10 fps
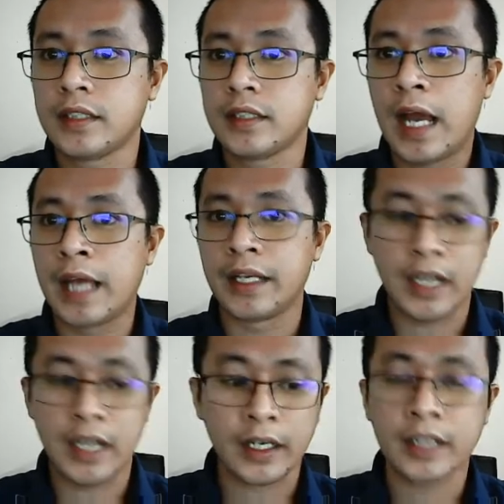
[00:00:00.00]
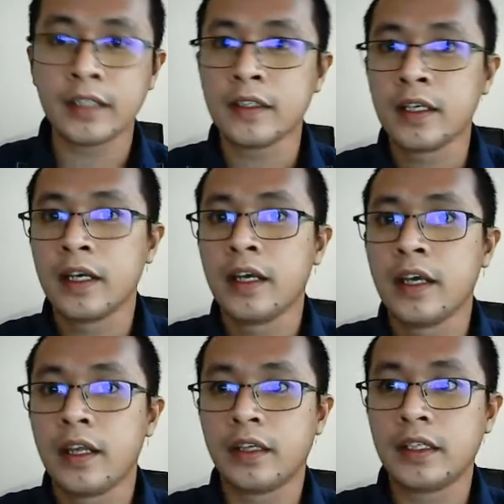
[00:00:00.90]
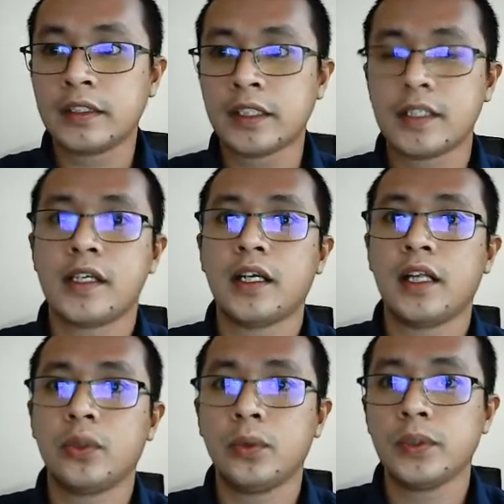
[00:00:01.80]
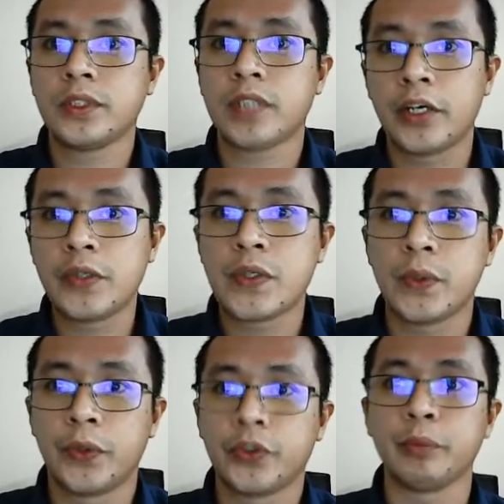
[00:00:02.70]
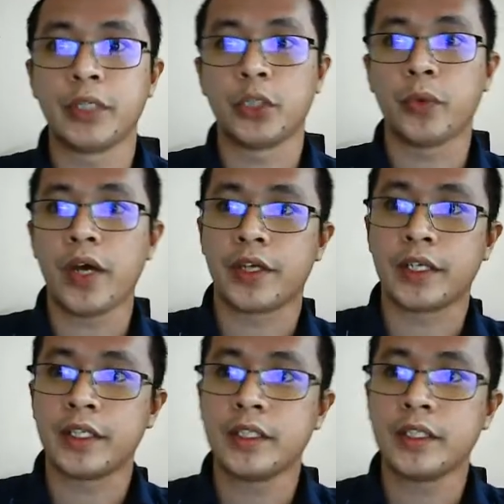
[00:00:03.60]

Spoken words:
And then again, these statistical tools are used to determine whether